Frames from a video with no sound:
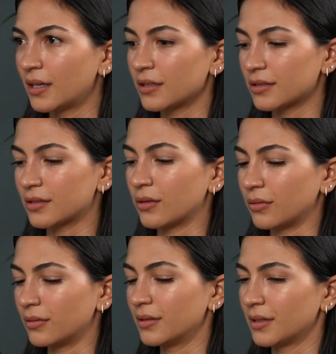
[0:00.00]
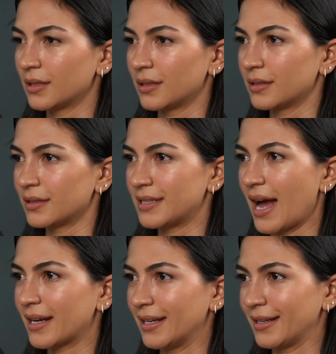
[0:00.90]
so
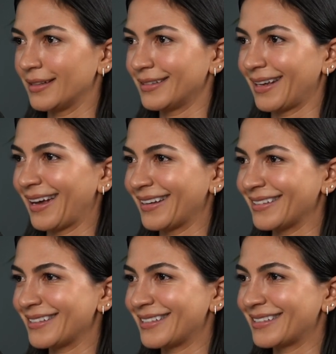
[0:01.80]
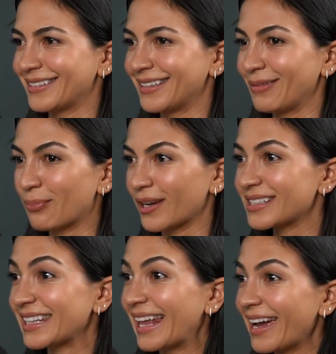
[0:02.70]
stagnant, and it brings
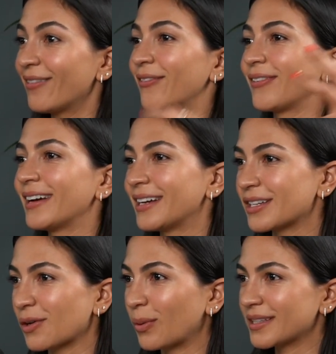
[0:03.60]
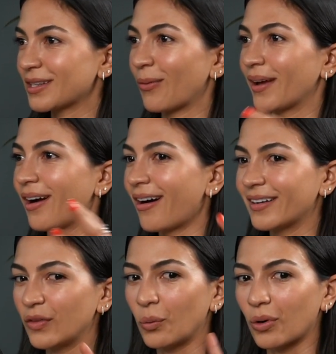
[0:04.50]
life to what's going on
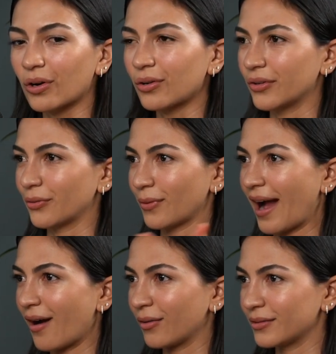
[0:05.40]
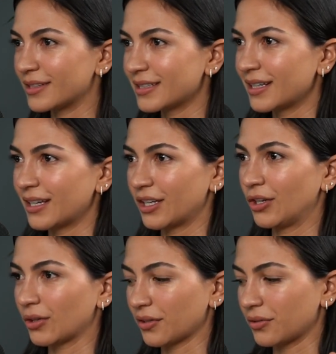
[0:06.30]
in the world around
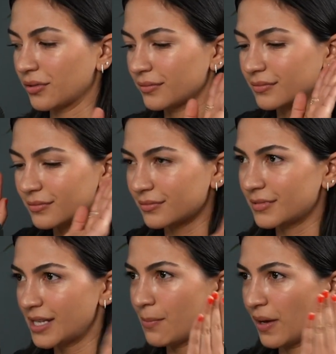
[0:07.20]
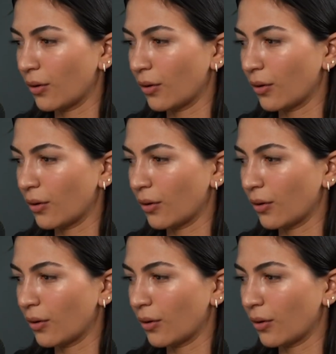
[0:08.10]
your little taping